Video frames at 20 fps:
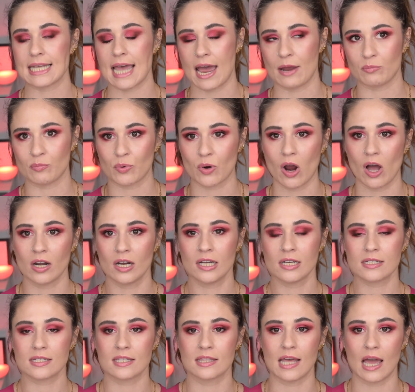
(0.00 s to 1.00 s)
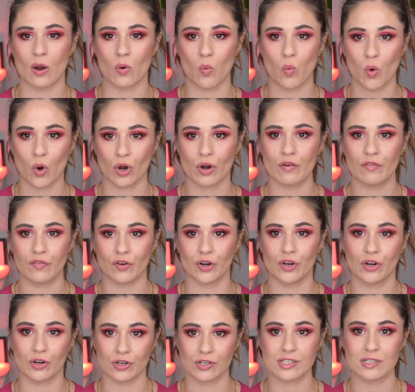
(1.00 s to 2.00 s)
and products that work for
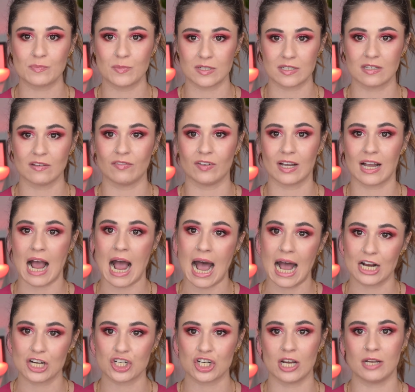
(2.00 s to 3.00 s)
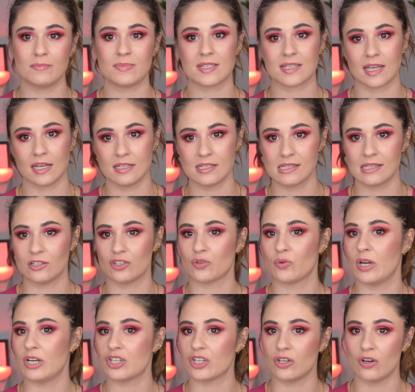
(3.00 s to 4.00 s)
your specific eye-shaped skin
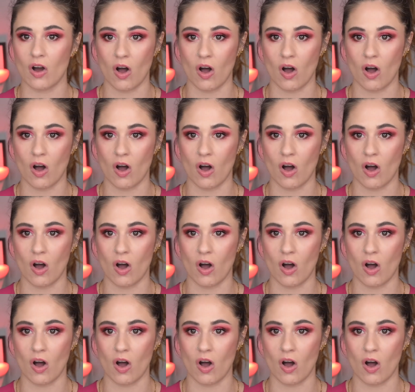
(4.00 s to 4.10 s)
situation,